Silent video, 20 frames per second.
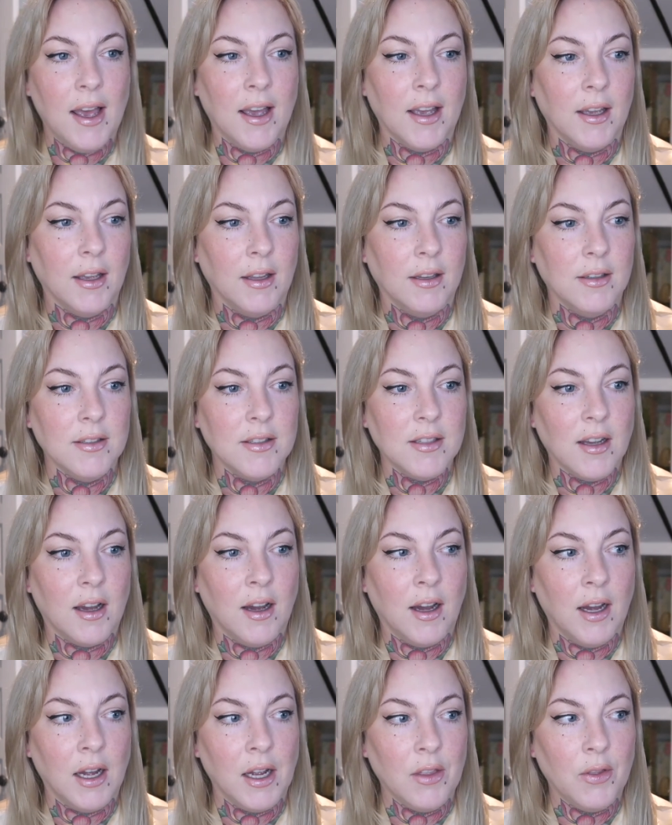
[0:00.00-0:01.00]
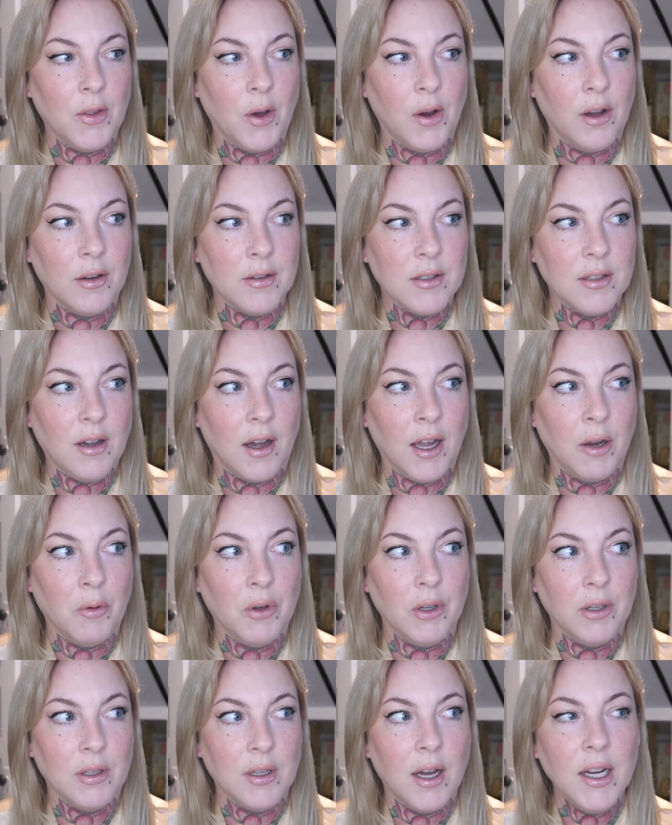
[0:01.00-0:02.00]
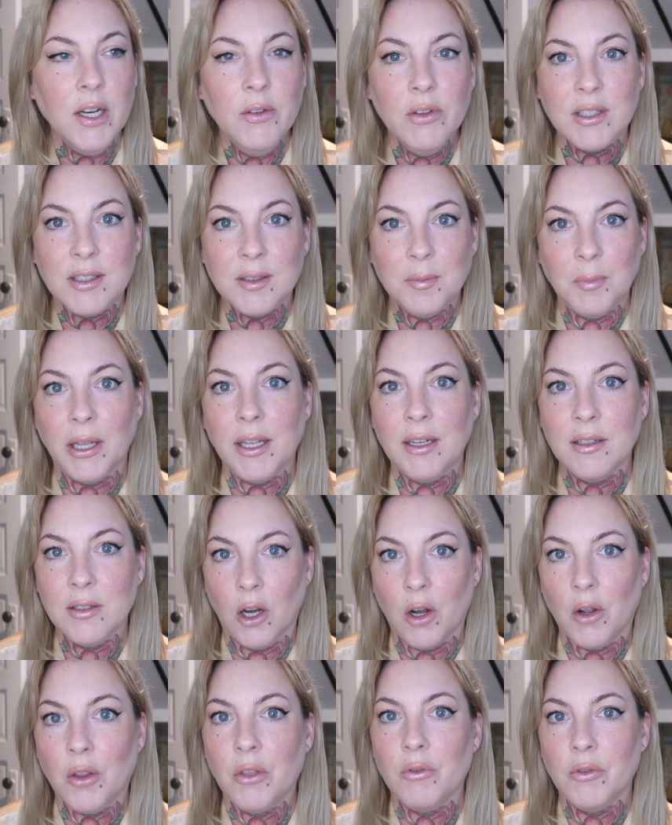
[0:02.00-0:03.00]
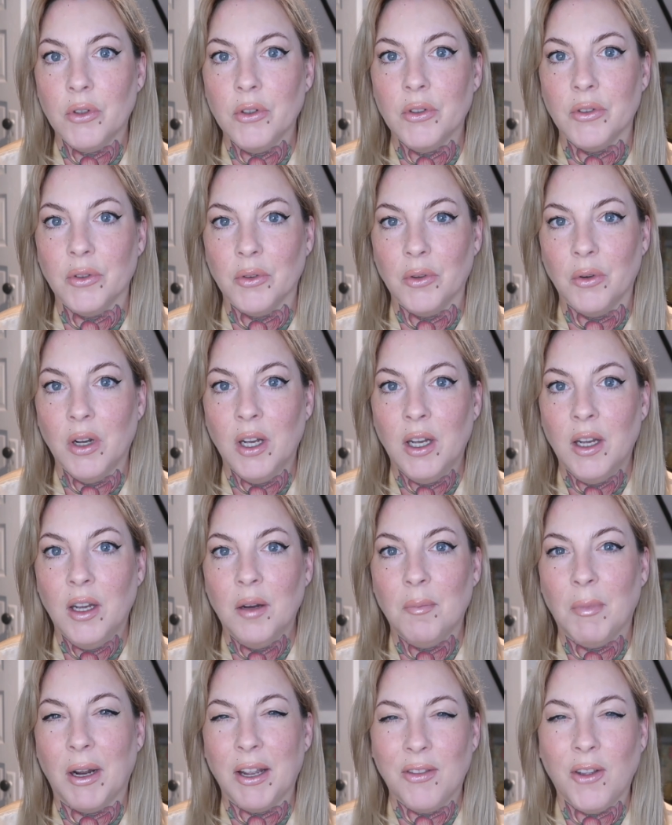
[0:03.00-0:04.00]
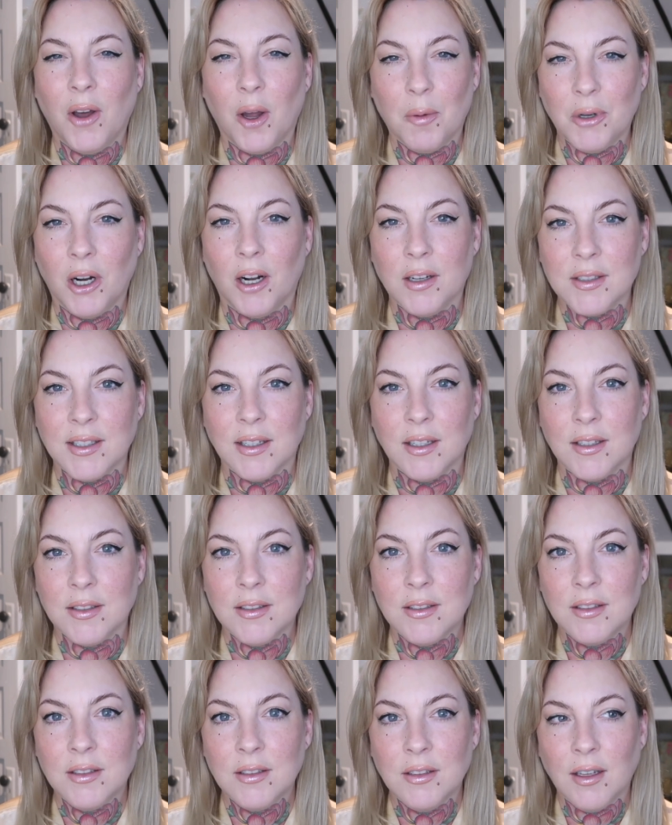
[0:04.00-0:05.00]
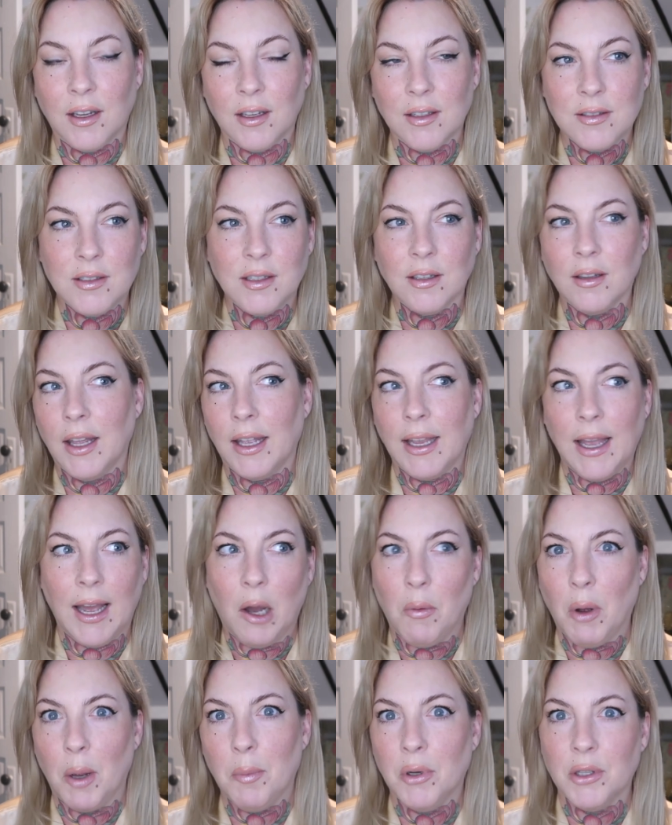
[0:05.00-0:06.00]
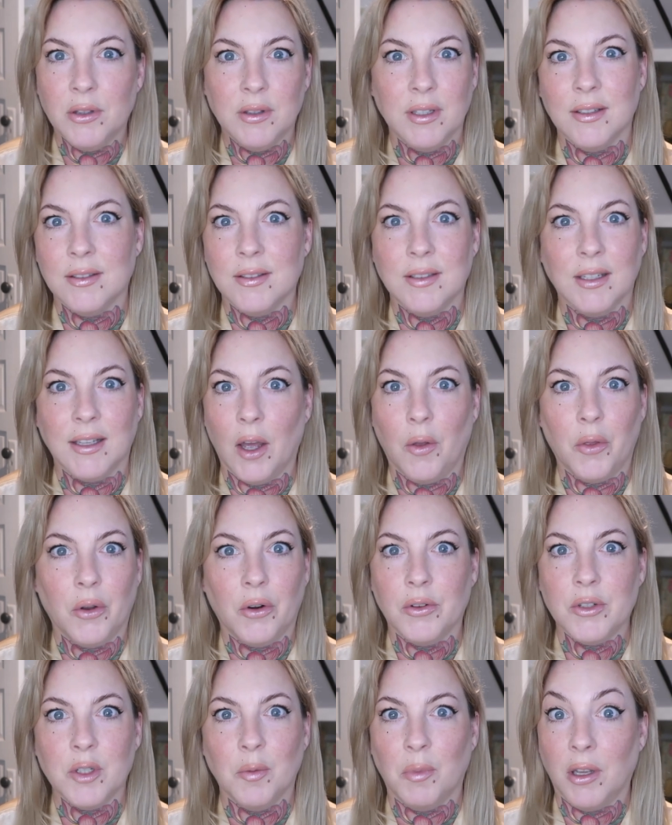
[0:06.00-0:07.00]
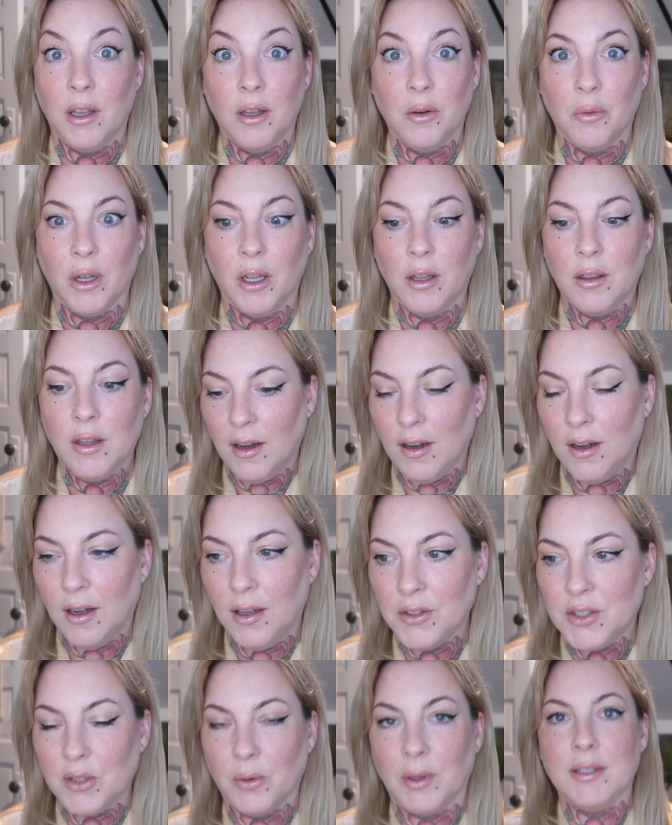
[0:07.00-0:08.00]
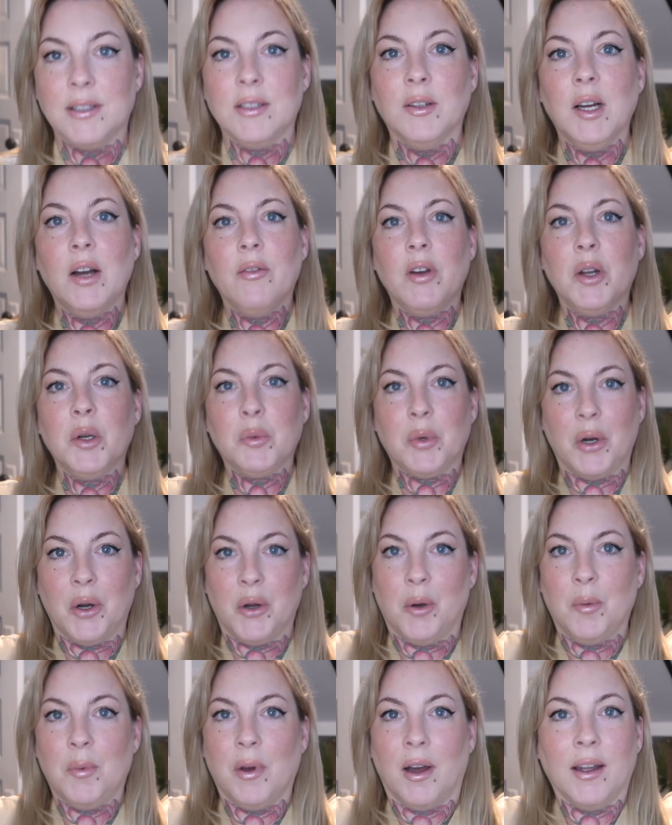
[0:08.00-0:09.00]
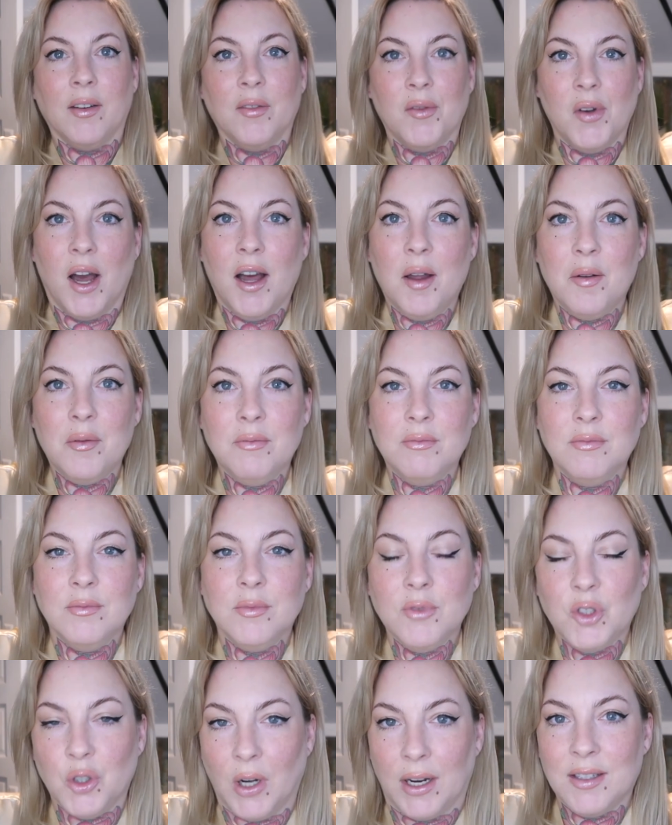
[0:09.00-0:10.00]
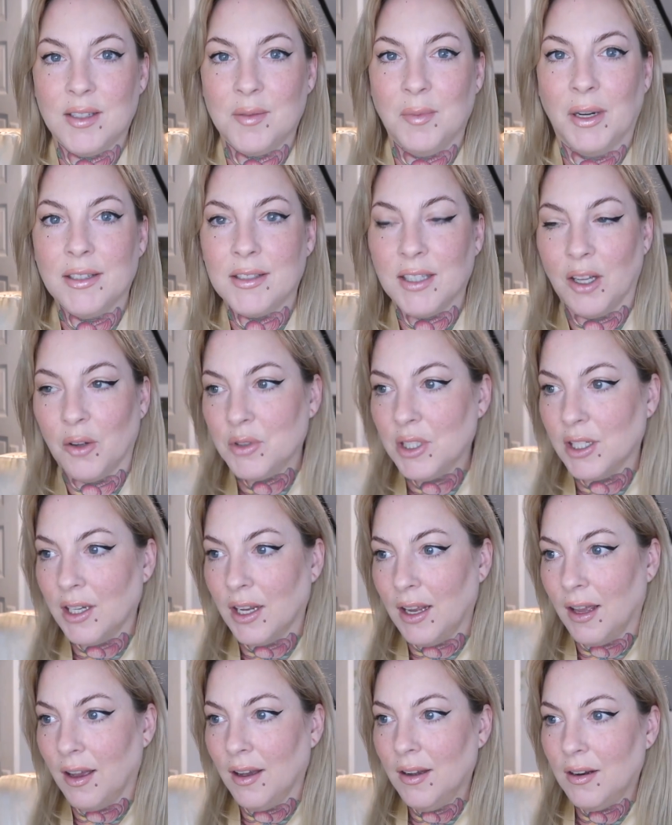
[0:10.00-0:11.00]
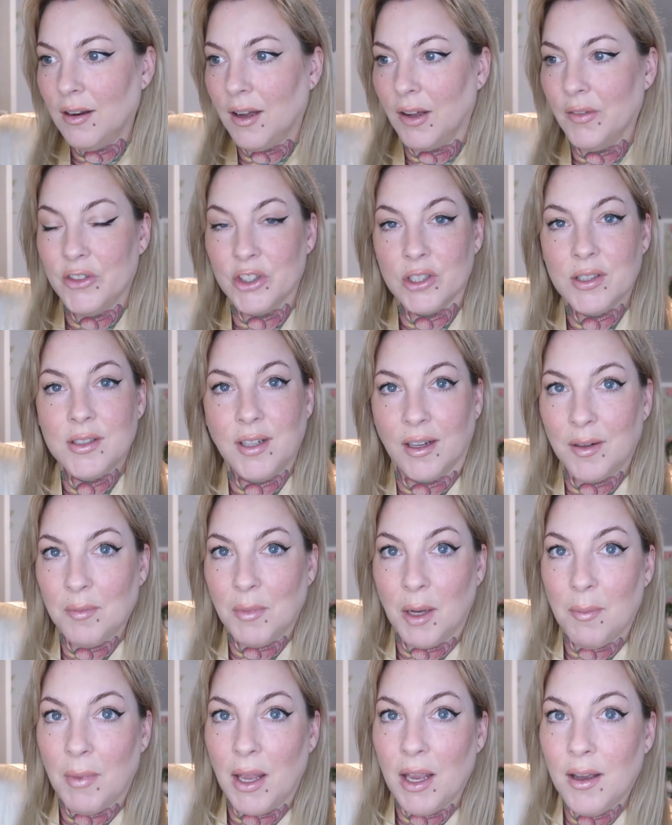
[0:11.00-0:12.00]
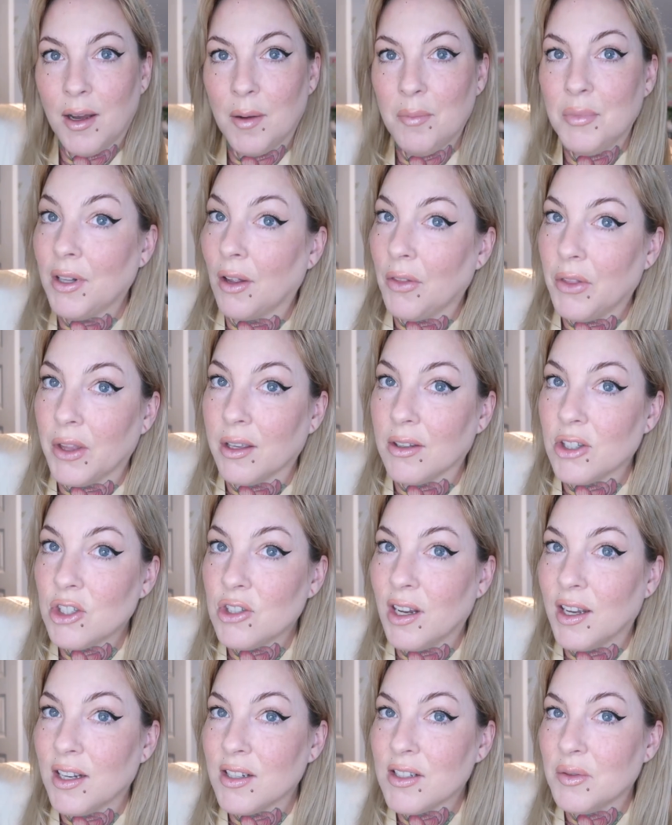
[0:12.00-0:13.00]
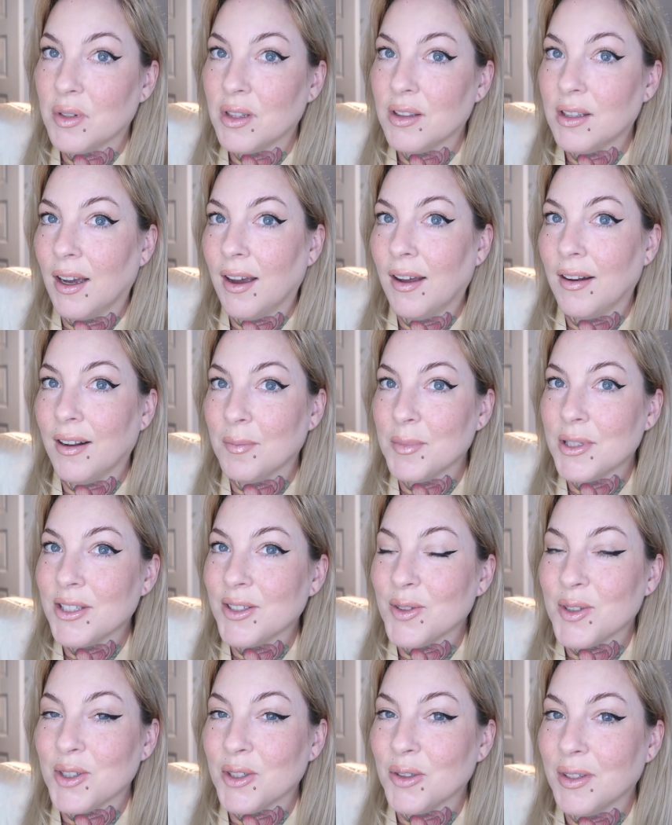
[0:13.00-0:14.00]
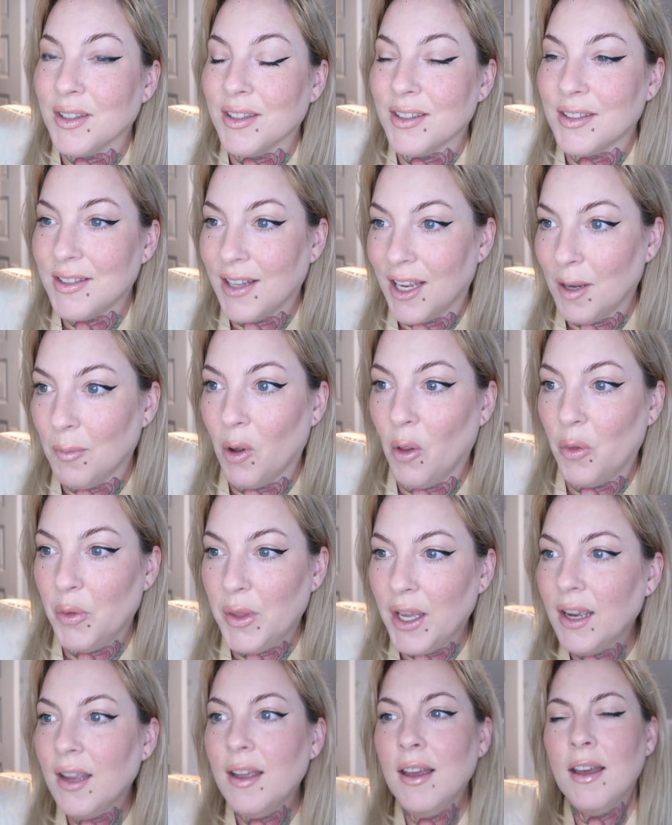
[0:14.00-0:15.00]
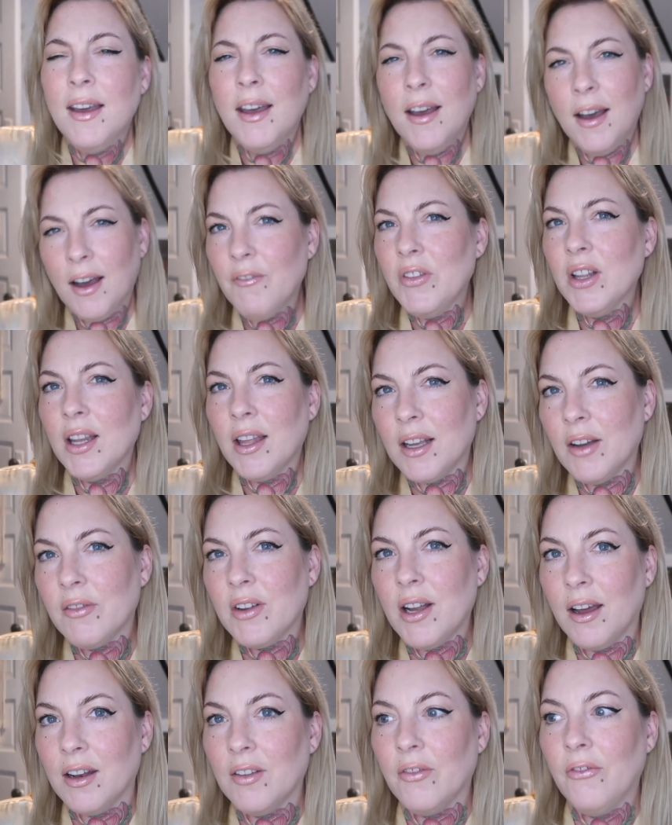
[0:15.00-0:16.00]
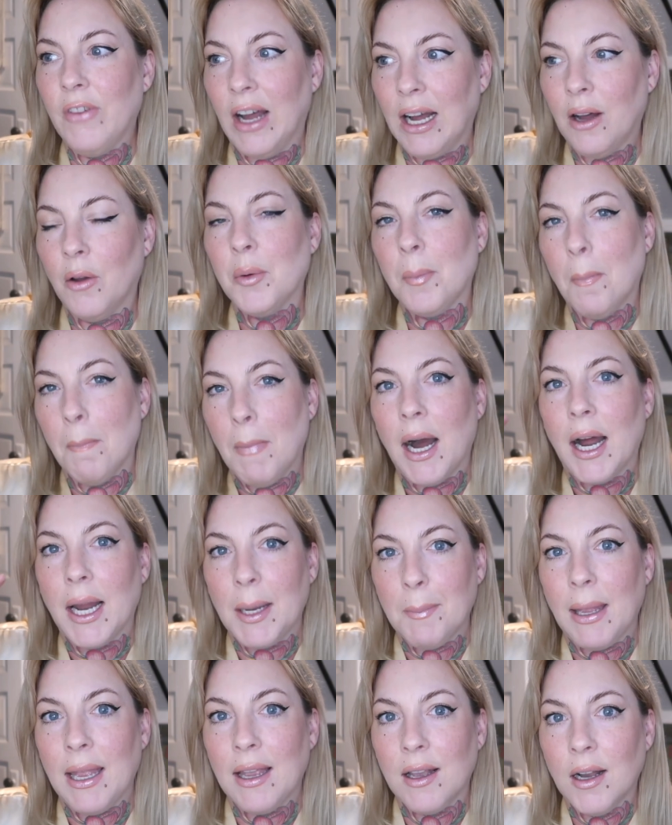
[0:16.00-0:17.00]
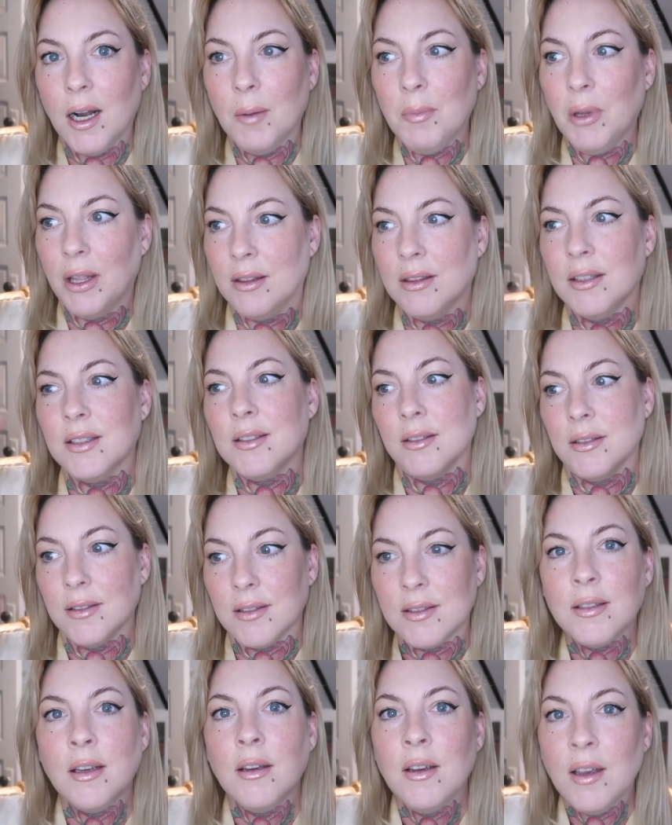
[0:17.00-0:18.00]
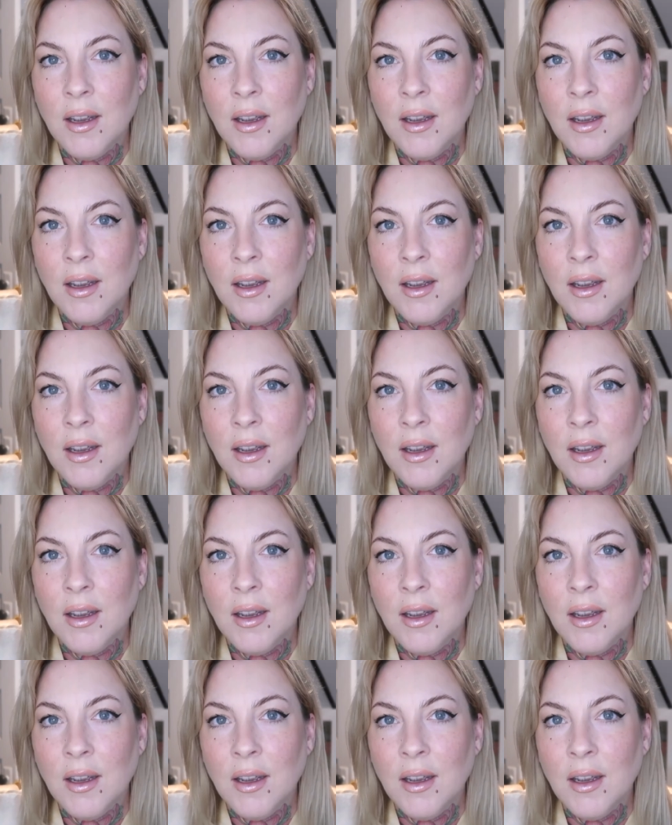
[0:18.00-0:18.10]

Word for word: And I thought I would kind of talk through my thought process as to like how I put these together to begin with. So I still have on a robe. I have not dressed myself today yet. I've just done my makeup. Nothing has changed with that. I'm still doing the same old thing. I feel like I've kind of found my makeup. Like this is